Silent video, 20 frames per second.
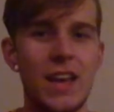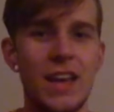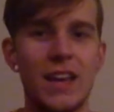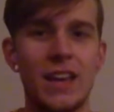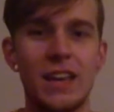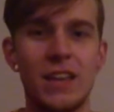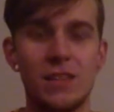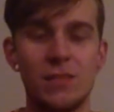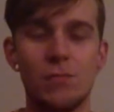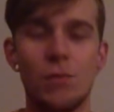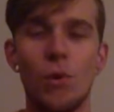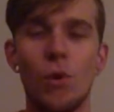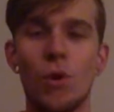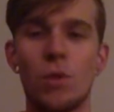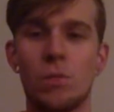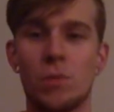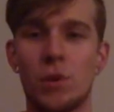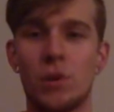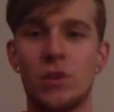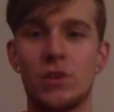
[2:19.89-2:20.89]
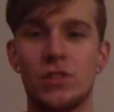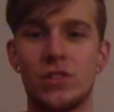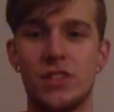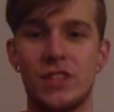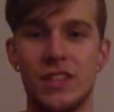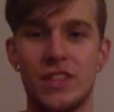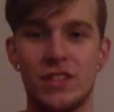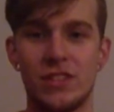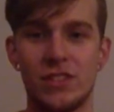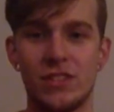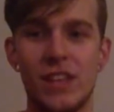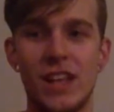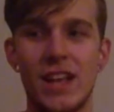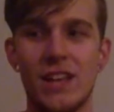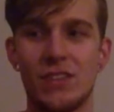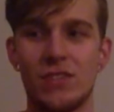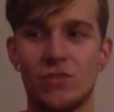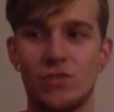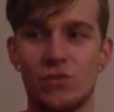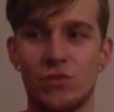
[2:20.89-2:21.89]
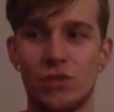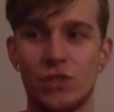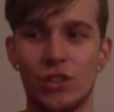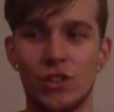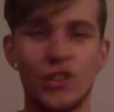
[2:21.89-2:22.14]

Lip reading: He's more person. He's less